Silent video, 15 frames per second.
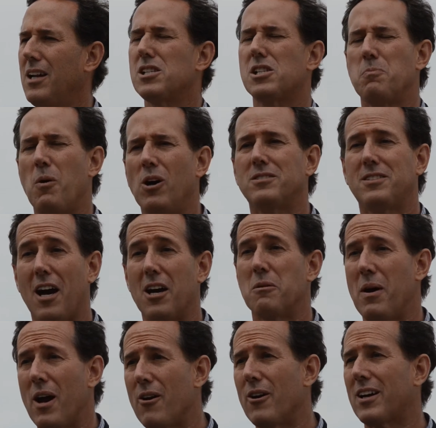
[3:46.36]
And in small town
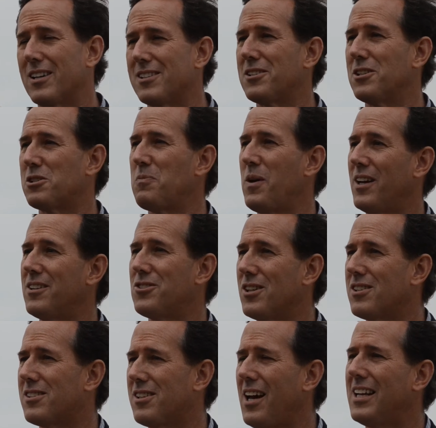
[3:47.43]
America, as this man
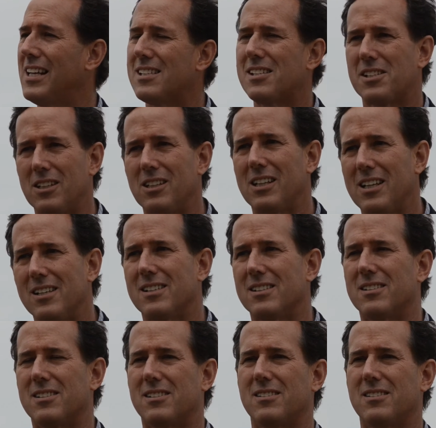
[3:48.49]
just said, it still is.